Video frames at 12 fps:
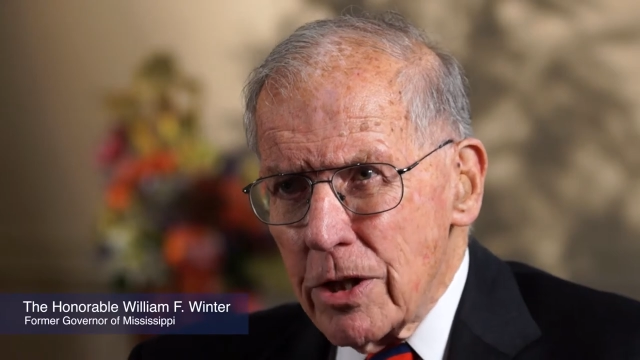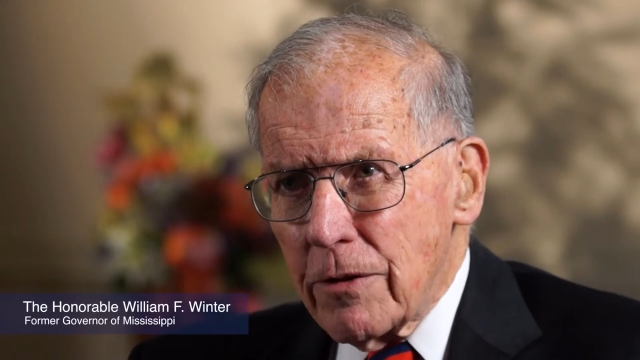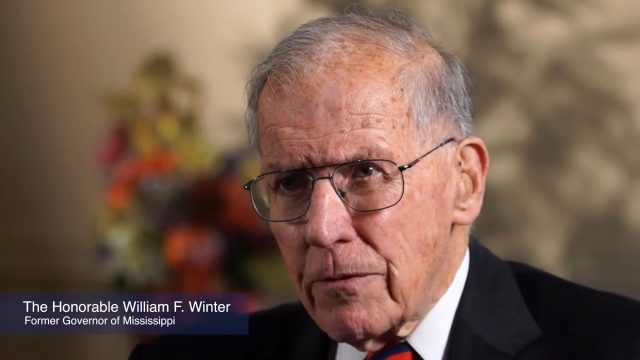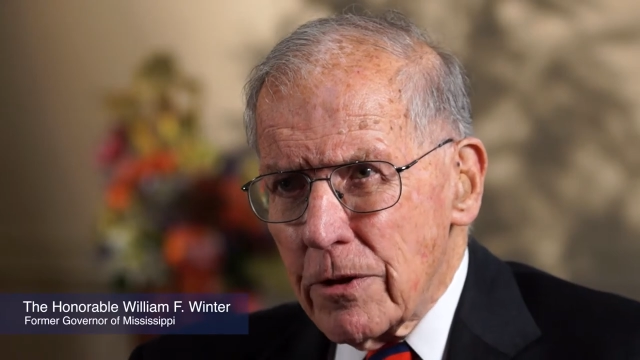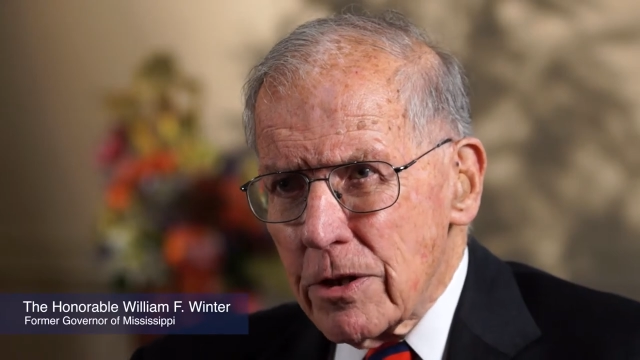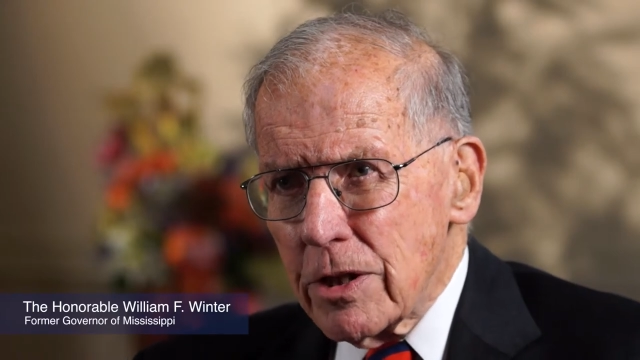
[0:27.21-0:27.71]

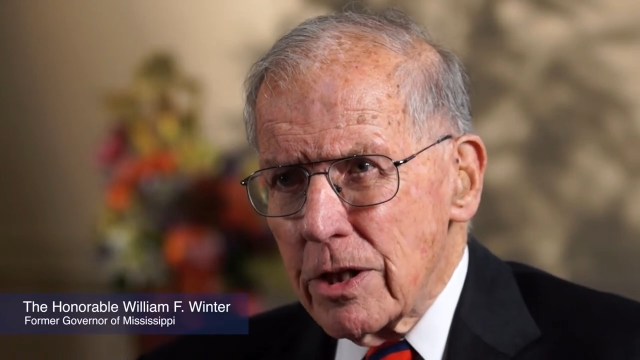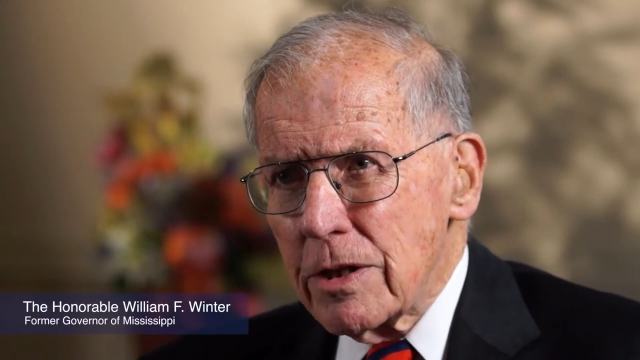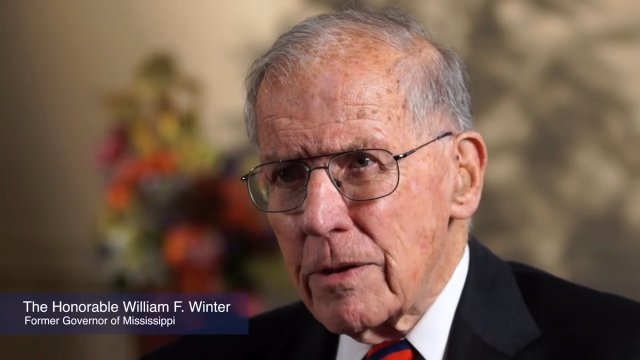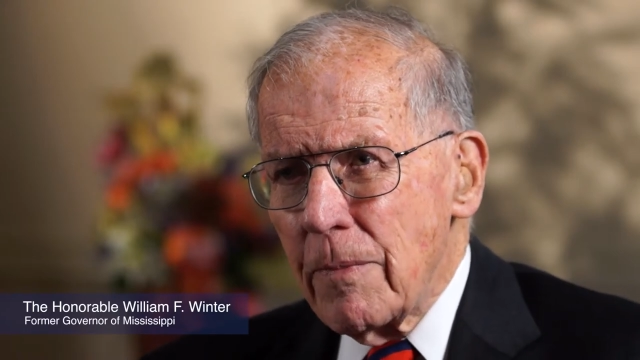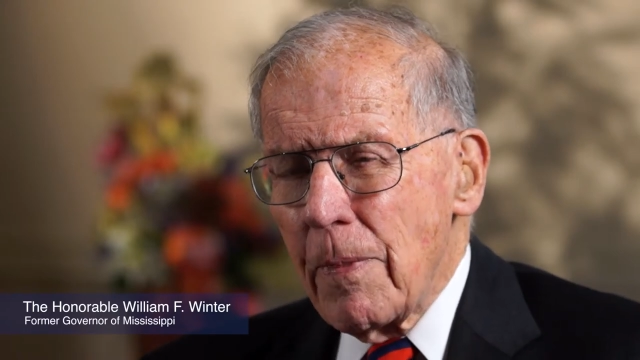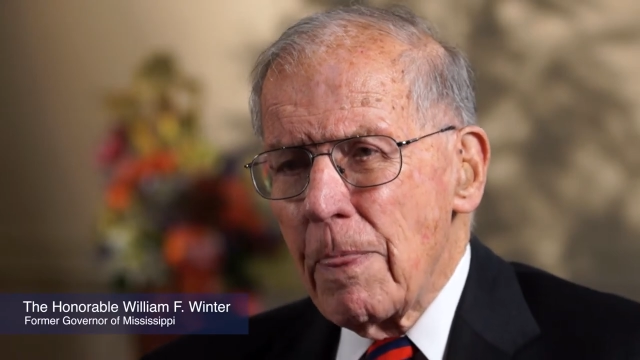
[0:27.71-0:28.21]

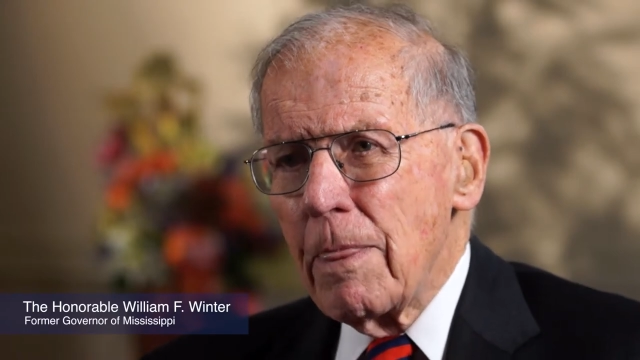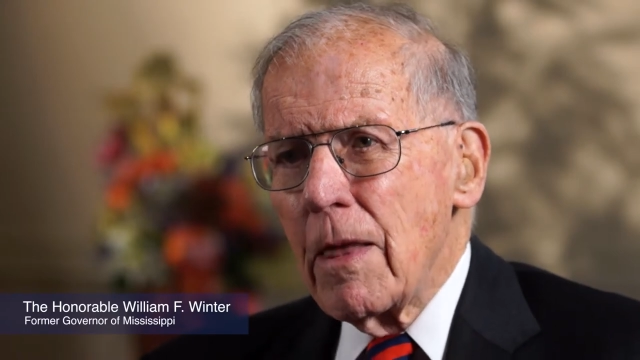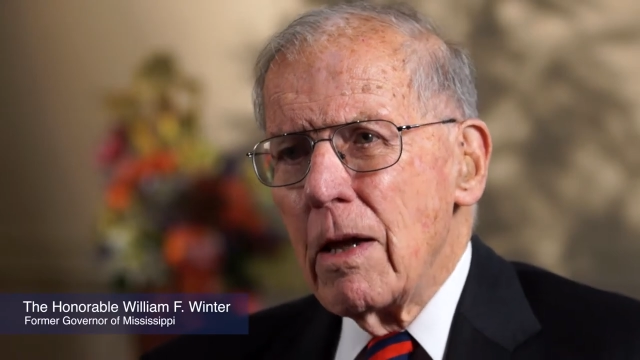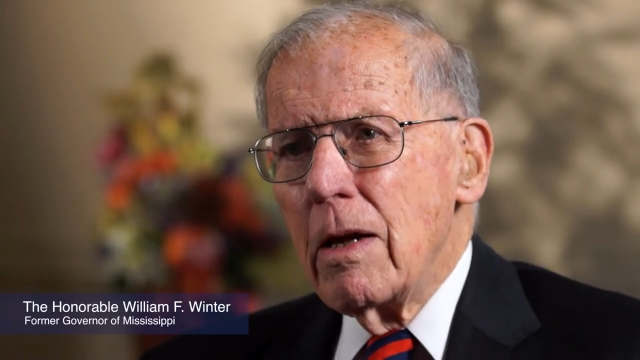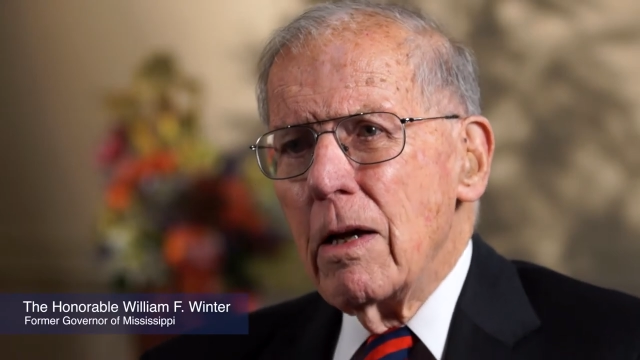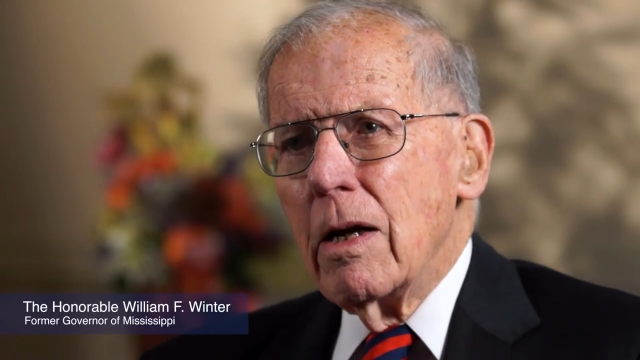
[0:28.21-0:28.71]
differences
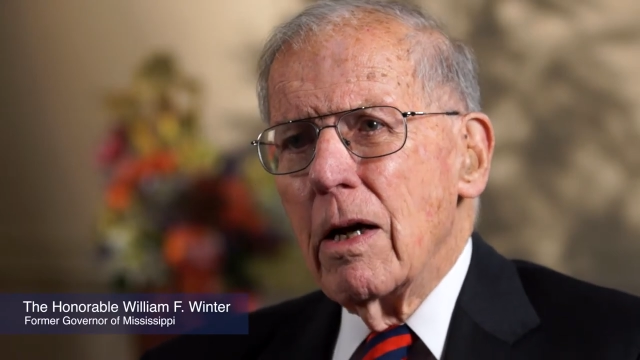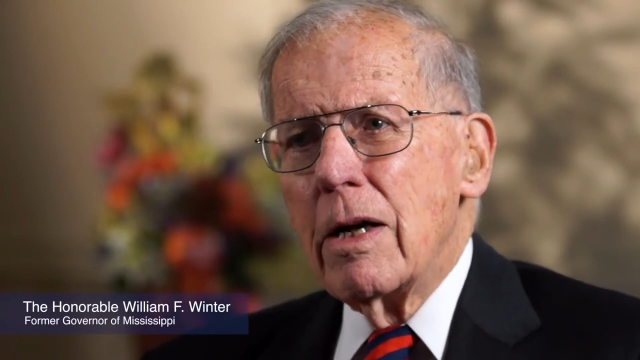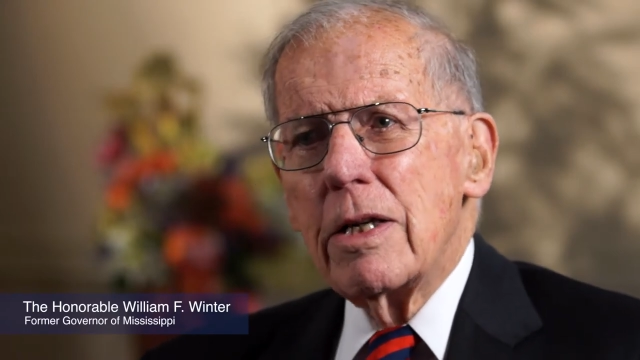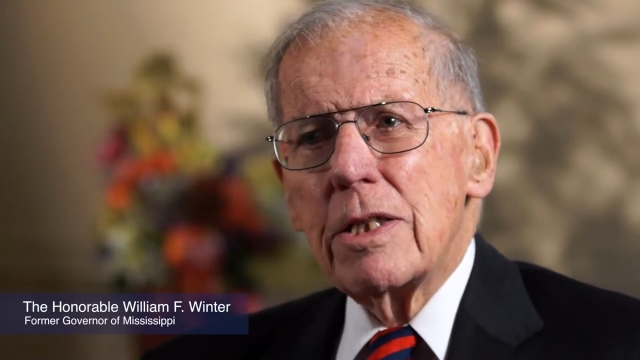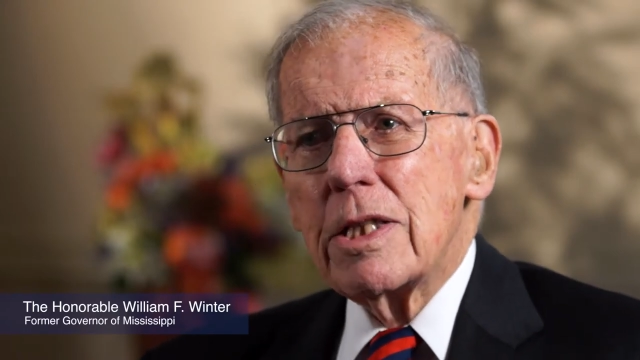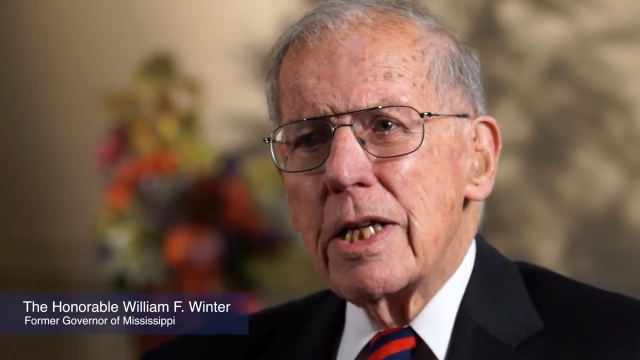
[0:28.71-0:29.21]

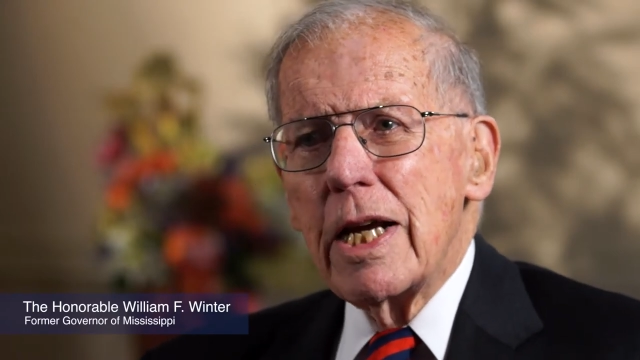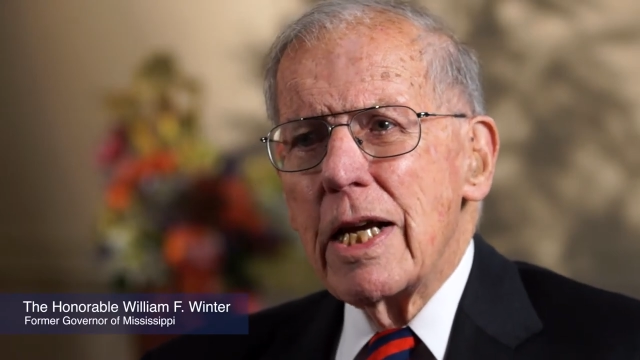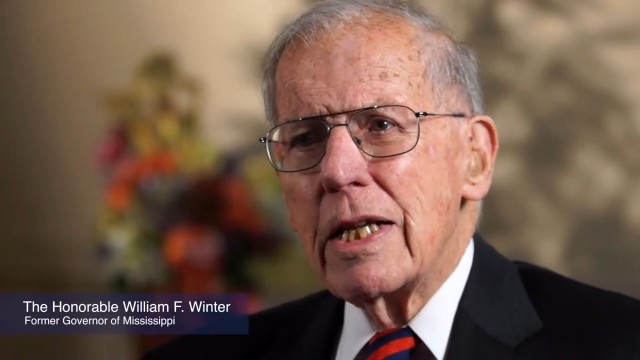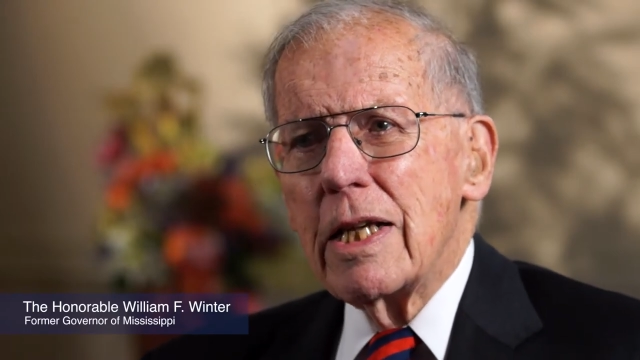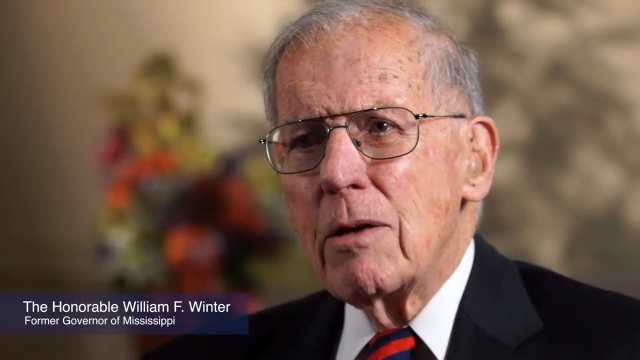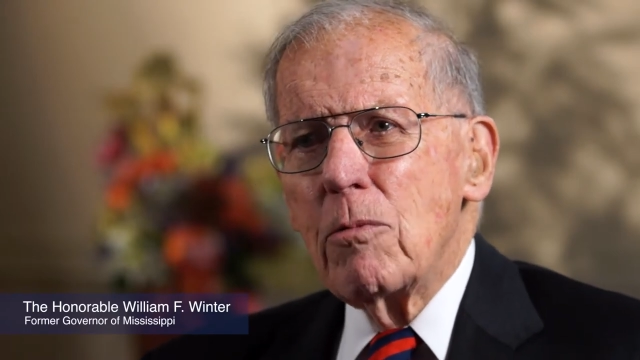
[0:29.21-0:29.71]

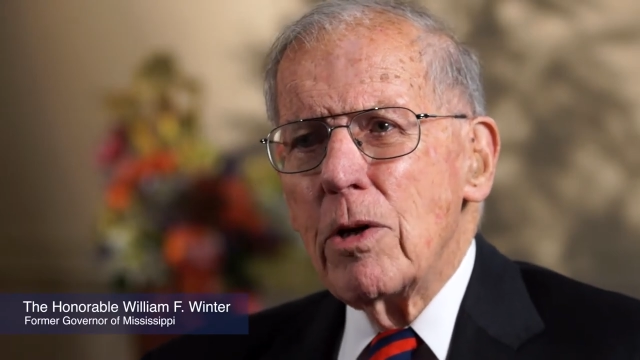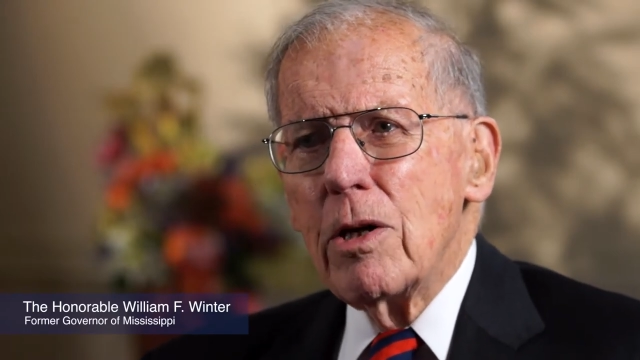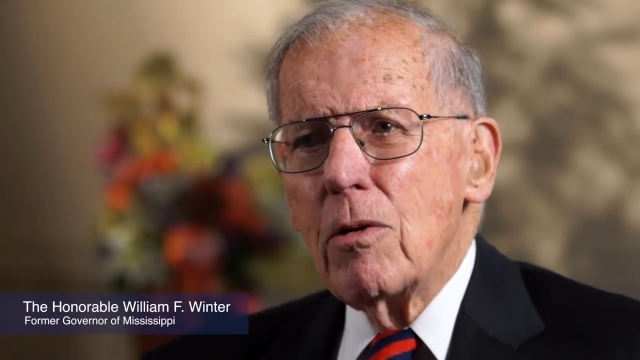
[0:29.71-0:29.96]
understand that we